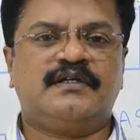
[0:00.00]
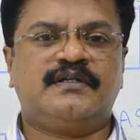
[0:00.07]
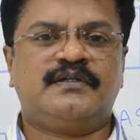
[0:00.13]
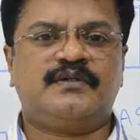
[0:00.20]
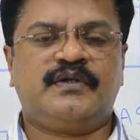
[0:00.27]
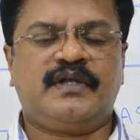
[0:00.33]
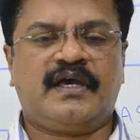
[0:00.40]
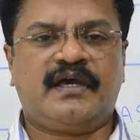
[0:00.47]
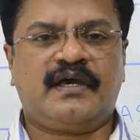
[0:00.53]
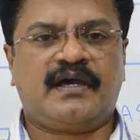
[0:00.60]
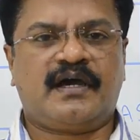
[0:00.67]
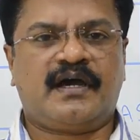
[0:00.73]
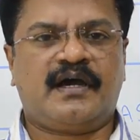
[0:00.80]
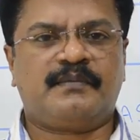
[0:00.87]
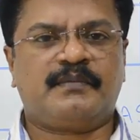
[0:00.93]
Today
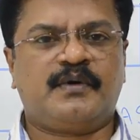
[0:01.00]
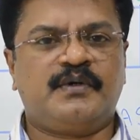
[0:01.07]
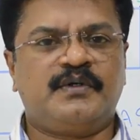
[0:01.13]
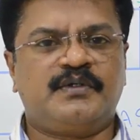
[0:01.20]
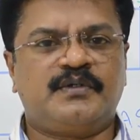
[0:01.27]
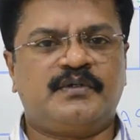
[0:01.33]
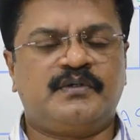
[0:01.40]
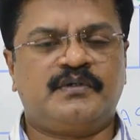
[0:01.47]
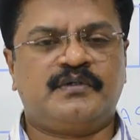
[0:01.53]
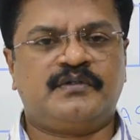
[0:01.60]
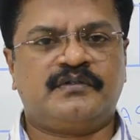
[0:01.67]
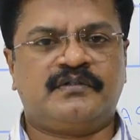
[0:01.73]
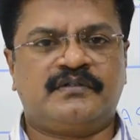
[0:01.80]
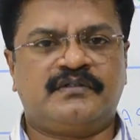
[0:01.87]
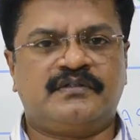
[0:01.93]
I'm going
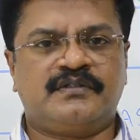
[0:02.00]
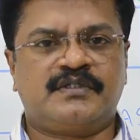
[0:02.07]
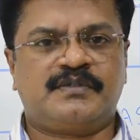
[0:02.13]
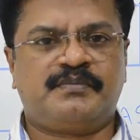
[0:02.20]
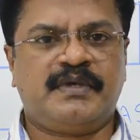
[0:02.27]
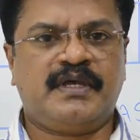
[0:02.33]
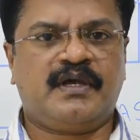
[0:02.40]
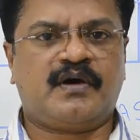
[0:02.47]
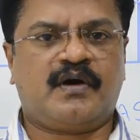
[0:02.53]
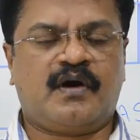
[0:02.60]
to speak